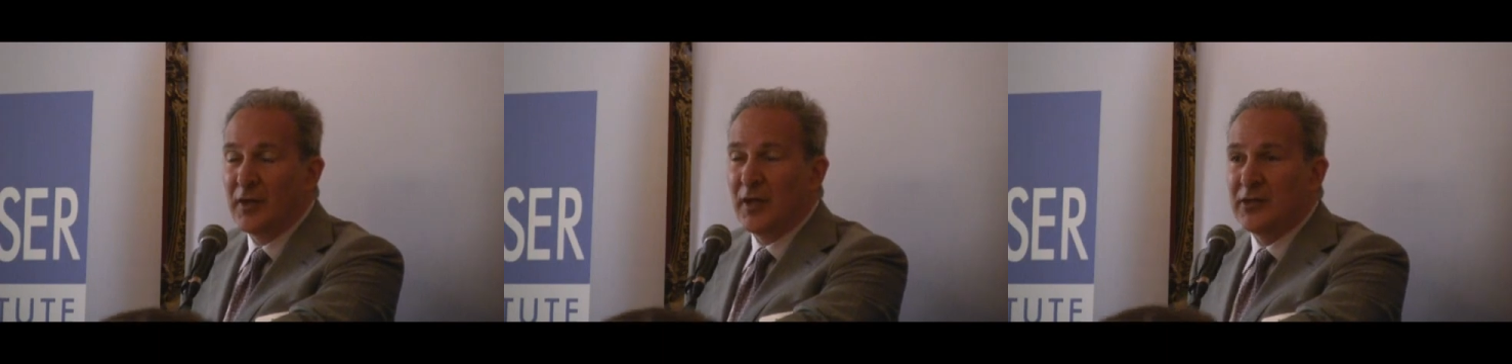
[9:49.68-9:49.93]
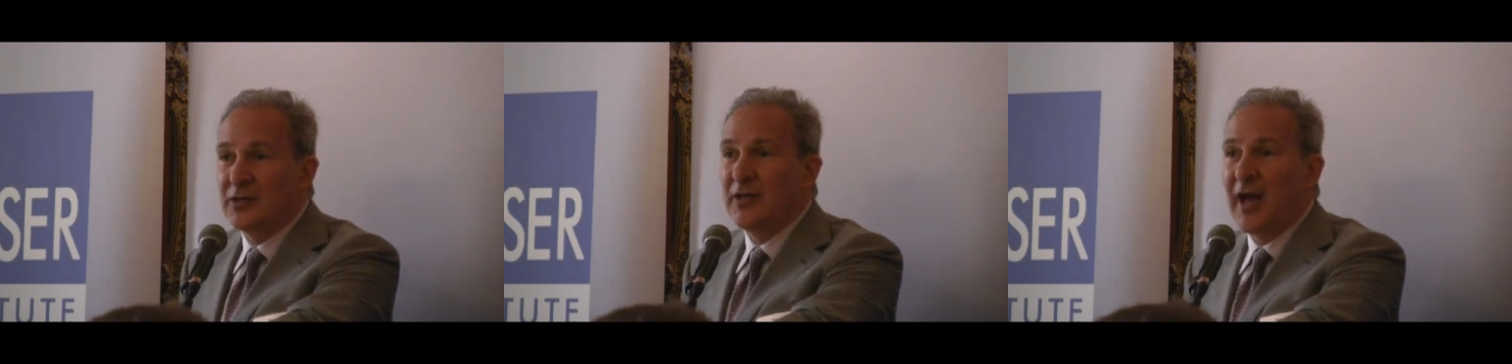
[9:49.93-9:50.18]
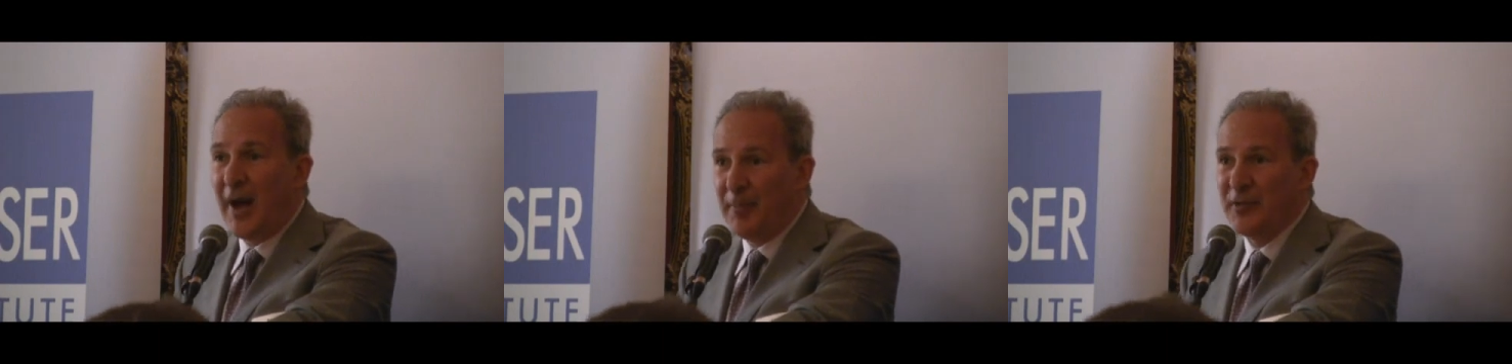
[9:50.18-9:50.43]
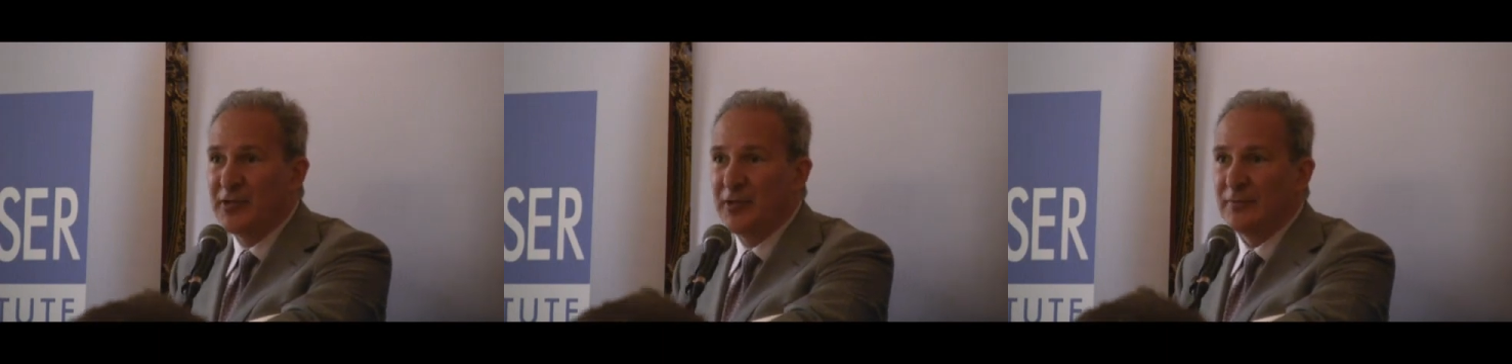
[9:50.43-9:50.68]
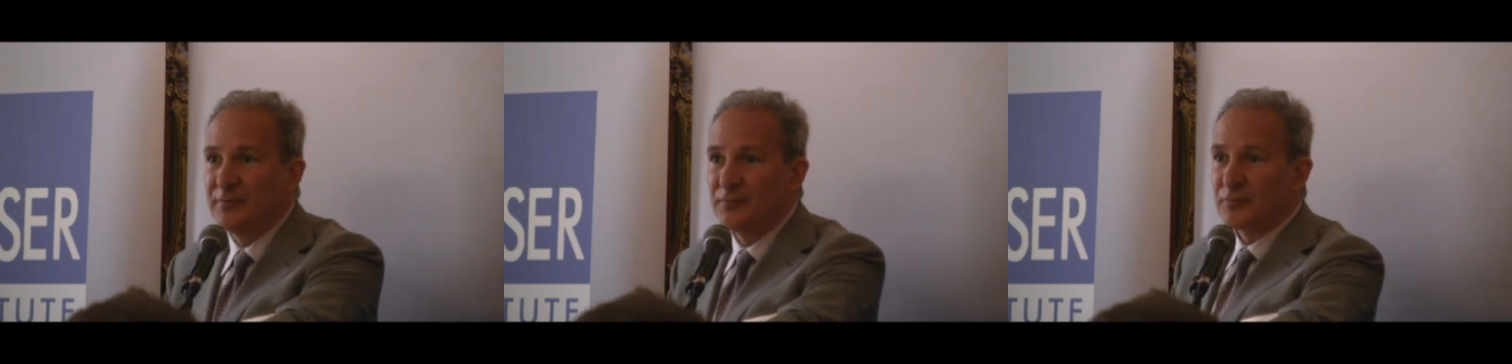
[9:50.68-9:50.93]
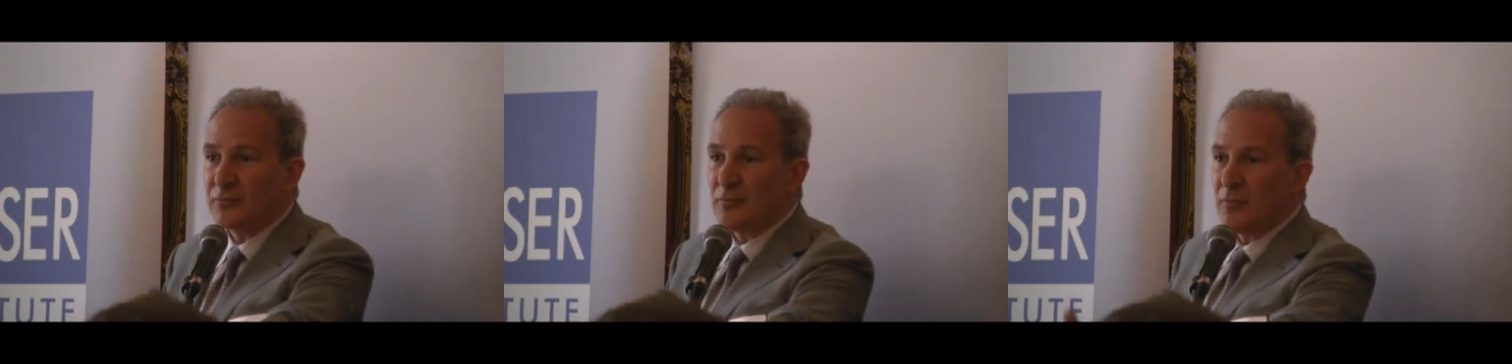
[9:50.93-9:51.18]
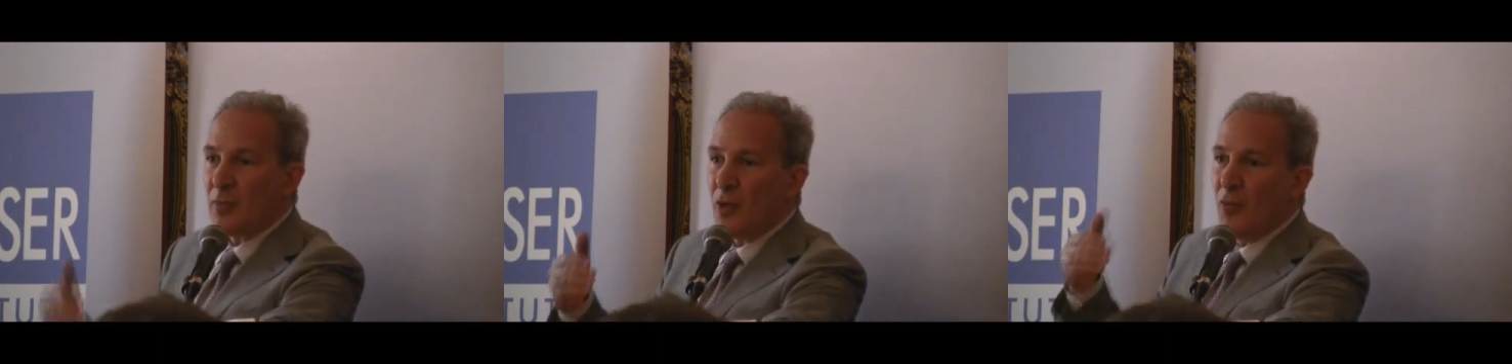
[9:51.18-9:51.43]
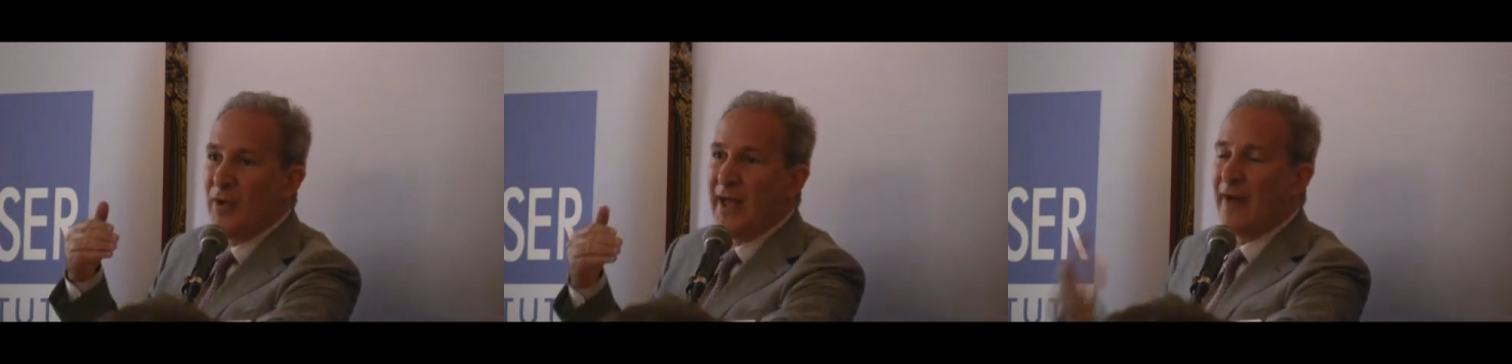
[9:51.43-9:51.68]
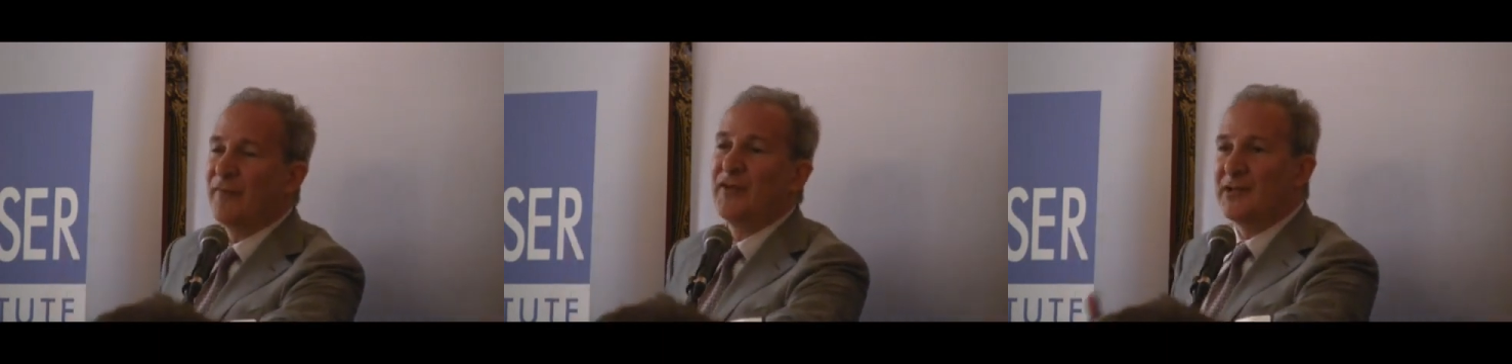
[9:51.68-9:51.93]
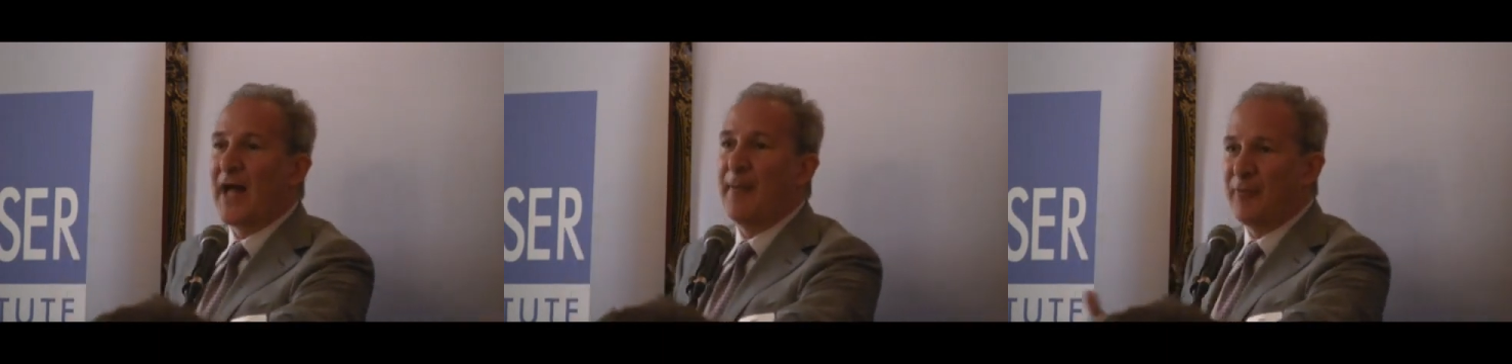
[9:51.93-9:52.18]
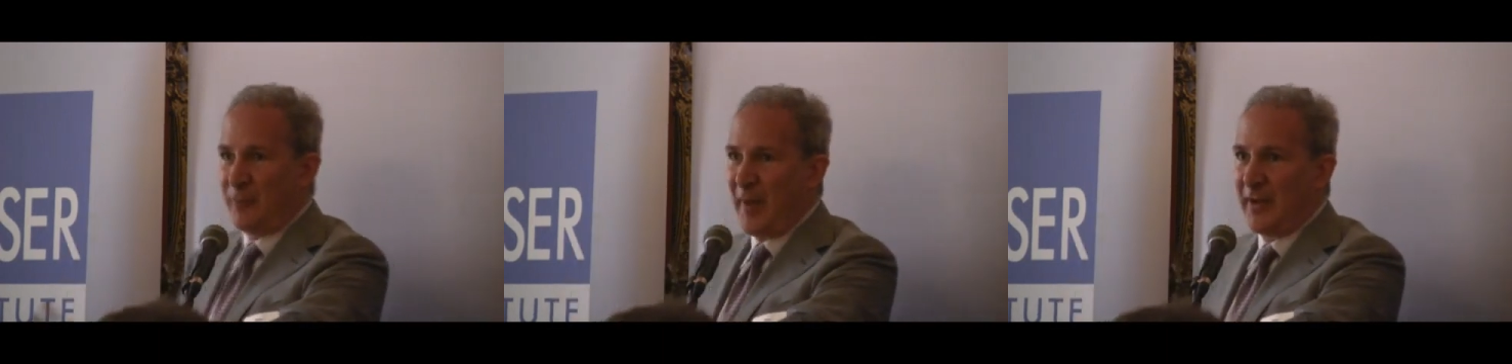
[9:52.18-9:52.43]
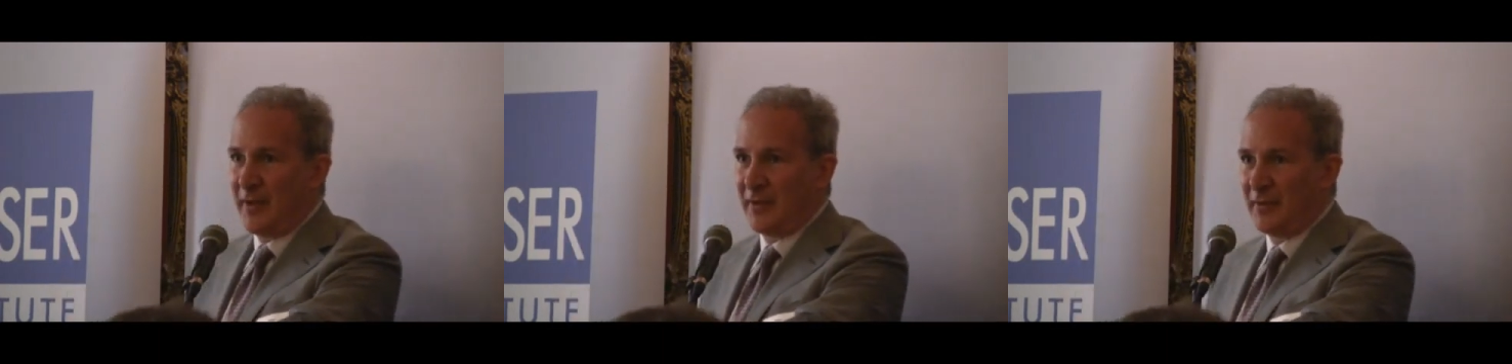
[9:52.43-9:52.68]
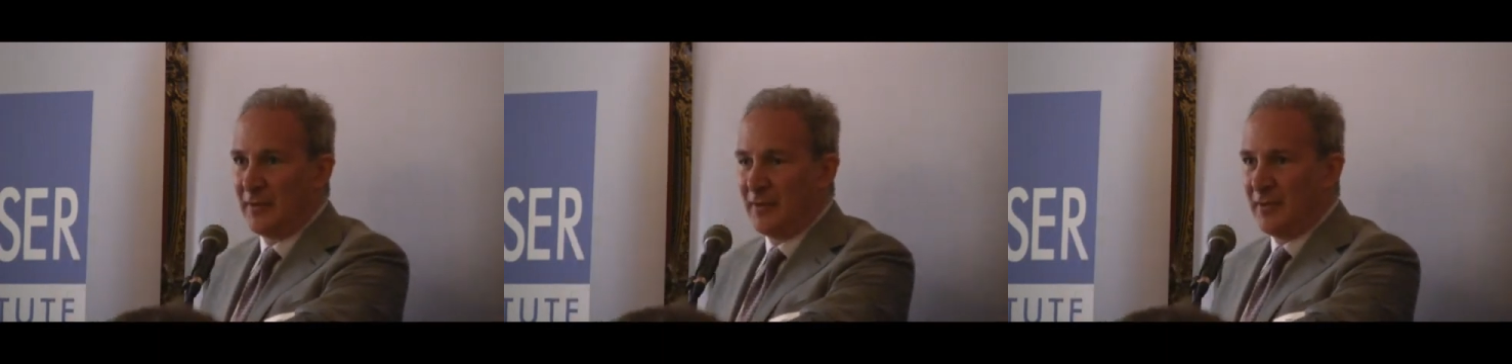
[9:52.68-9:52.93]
It's the opposite. We have to stop spending.